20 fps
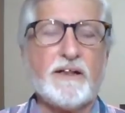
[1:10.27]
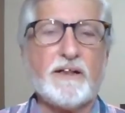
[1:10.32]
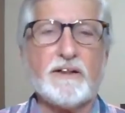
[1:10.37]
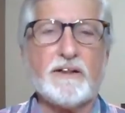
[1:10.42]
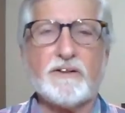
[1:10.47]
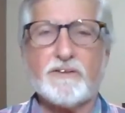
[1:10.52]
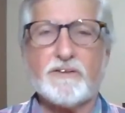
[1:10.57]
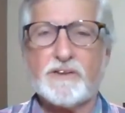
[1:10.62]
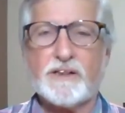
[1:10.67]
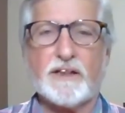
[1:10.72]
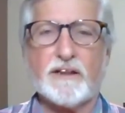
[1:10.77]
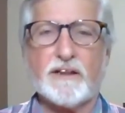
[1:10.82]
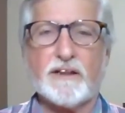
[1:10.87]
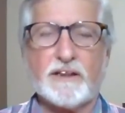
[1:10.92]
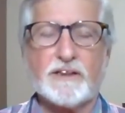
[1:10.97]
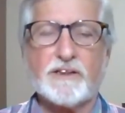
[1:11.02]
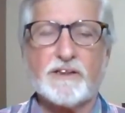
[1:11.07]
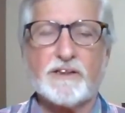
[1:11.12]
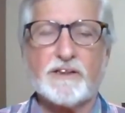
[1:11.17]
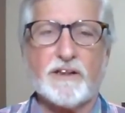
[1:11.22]
your state
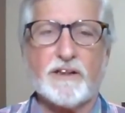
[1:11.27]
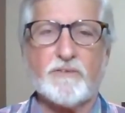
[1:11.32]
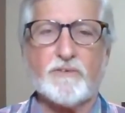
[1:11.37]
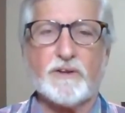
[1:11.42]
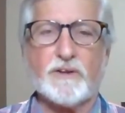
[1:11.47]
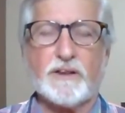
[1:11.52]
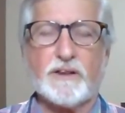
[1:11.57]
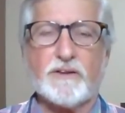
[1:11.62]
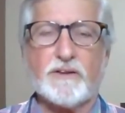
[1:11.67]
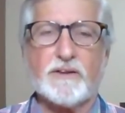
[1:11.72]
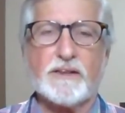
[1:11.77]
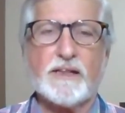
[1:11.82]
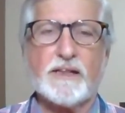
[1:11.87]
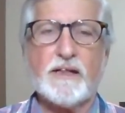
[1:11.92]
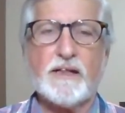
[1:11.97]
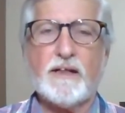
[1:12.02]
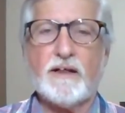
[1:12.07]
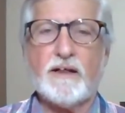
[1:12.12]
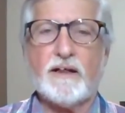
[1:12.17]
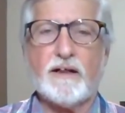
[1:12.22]
legislative leaders.
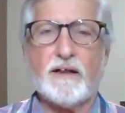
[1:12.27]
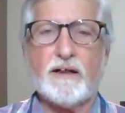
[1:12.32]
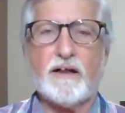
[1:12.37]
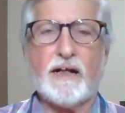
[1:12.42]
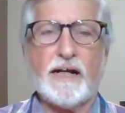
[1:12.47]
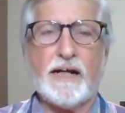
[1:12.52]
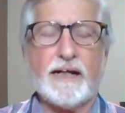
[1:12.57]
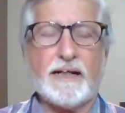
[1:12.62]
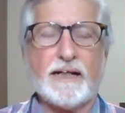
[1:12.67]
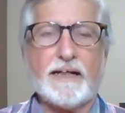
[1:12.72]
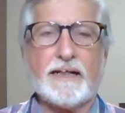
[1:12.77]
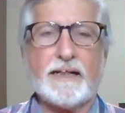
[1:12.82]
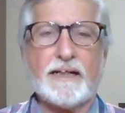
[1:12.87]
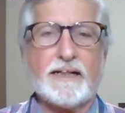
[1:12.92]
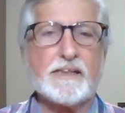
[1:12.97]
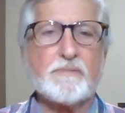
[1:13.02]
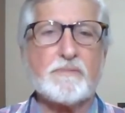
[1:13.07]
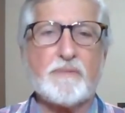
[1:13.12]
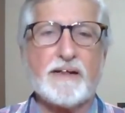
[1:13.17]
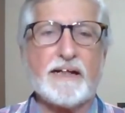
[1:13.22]
And it
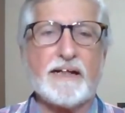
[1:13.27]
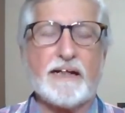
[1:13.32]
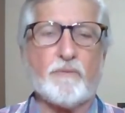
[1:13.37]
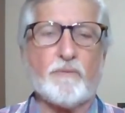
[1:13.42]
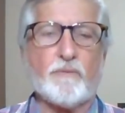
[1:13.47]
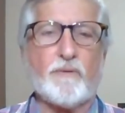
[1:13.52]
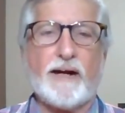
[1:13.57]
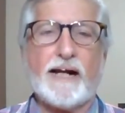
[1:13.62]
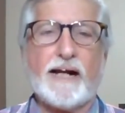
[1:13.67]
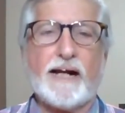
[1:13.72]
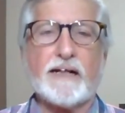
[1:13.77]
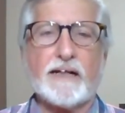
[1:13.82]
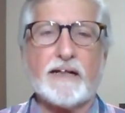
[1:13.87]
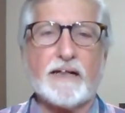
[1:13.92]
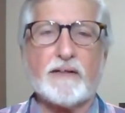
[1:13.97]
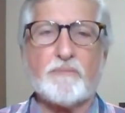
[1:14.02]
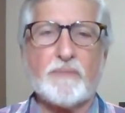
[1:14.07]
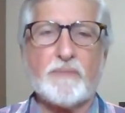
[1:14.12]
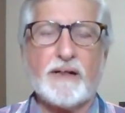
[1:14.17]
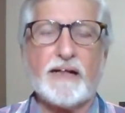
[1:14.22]
has been erratic
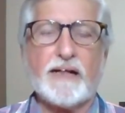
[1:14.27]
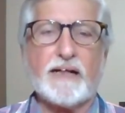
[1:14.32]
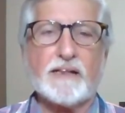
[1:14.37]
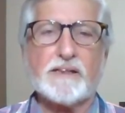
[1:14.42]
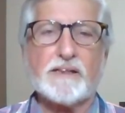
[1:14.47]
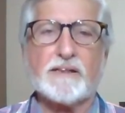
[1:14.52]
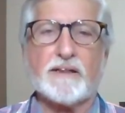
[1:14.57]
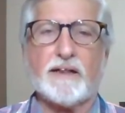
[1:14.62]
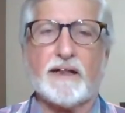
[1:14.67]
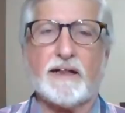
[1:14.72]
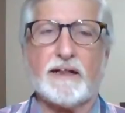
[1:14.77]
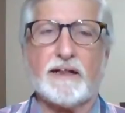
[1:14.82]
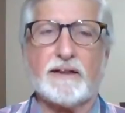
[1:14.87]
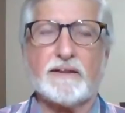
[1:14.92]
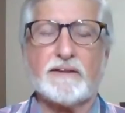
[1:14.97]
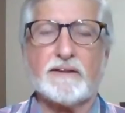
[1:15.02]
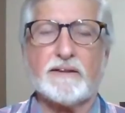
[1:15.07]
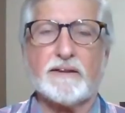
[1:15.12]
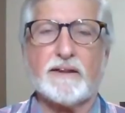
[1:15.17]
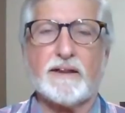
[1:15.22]
at best.
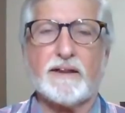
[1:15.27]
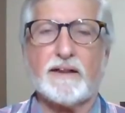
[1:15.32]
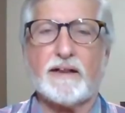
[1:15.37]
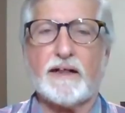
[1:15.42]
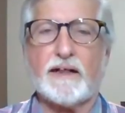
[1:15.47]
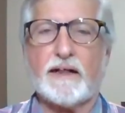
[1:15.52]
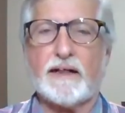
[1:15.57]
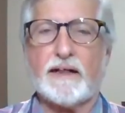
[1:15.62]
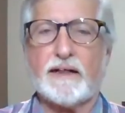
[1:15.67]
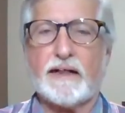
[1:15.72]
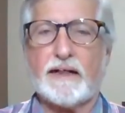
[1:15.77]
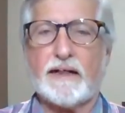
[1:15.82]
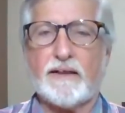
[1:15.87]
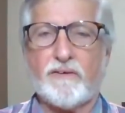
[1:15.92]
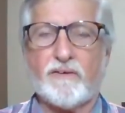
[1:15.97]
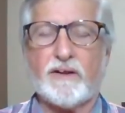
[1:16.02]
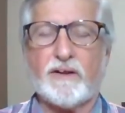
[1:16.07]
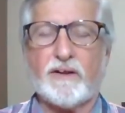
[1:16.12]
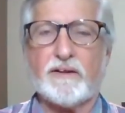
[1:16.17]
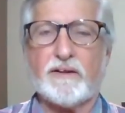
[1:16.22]
And I
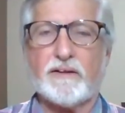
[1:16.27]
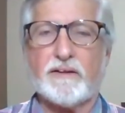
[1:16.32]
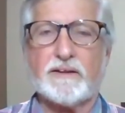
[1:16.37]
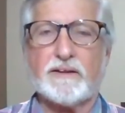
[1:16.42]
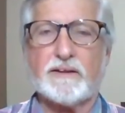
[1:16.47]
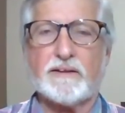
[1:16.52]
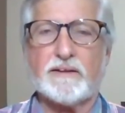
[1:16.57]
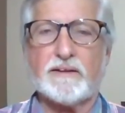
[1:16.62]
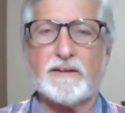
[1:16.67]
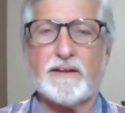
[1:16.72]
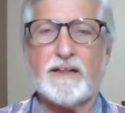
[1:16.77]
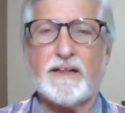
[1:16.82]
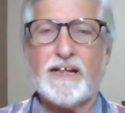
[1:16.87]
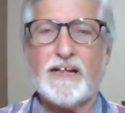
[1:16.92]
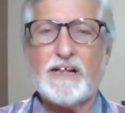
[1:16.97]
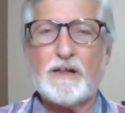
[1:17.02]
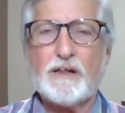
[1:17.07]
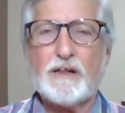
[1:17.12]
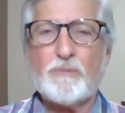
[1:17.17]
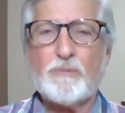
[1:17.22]
think that,
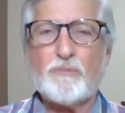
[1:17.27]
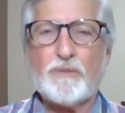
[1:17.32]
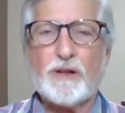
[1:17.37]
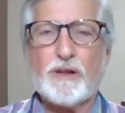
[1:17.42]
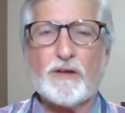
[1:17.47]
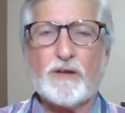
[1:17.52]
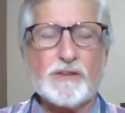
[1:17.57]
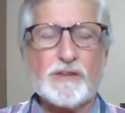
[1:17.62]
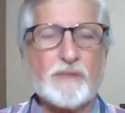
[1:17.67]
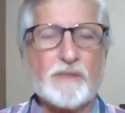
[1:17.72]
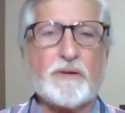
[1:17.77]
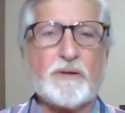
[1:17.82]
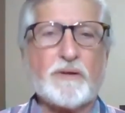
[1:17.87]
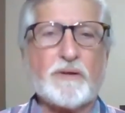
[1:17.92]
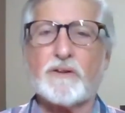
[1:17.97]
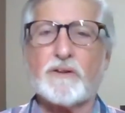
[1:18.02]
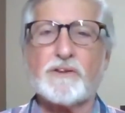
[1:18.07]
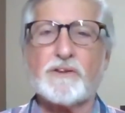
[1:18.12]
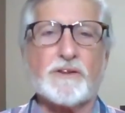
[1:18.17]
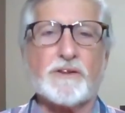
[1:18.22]
you know, some people
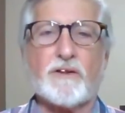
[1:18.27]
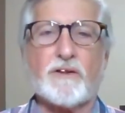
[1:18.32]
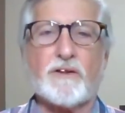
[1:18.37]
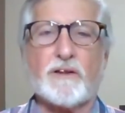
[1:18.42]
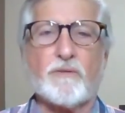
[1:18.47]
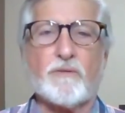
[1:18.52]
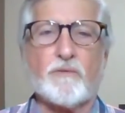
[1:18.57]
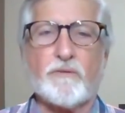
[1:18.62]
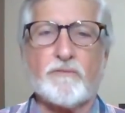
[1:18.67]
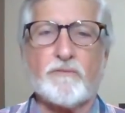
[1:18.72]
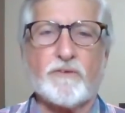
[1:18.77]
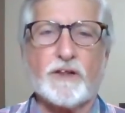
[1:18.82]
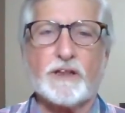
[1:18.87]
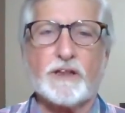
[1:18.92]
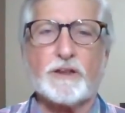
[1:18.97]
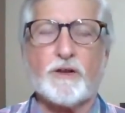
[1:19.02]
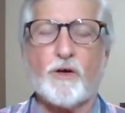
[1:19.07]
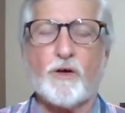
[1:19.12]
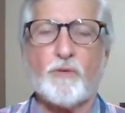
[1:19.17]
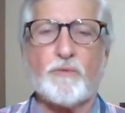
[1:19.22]
are concerned that we've
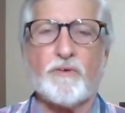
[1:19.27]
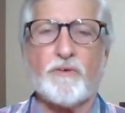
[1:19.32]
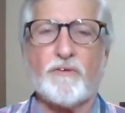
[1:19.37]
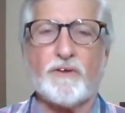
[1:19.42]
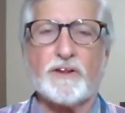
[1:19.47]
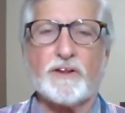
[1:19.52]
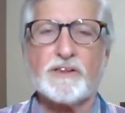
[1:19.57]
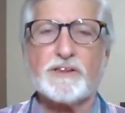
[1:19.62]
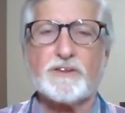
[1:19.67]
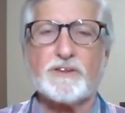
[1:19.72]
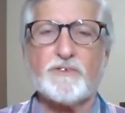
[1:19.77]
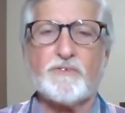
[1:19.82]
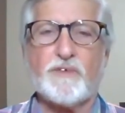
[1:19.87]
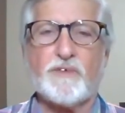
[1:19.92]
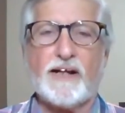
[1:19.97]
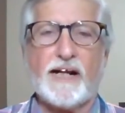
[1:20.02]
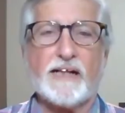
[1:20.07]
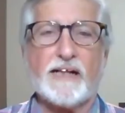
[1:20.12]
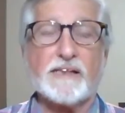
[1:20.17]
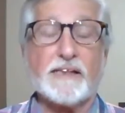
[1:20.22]
rushed to open things too
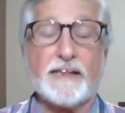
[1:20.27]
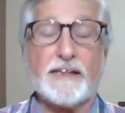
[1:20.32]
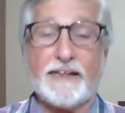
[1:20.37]
fast.